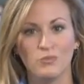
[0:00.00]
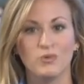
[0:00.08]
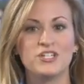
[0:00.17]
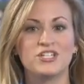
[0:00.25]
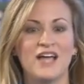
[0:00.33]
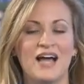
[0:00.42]

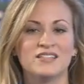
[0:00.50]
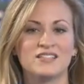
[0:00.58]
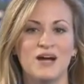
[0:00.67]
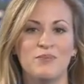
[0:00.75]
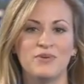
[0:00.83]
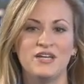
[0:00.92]
which gas
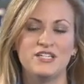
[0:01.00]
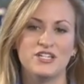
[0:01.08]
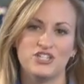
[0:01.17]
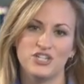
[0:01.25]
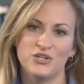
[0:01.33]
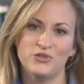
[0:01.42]
company
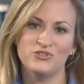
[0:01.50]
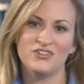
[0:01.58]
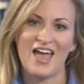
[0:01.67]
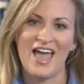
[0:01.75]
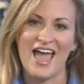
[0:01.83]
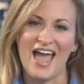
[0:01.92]
to choose,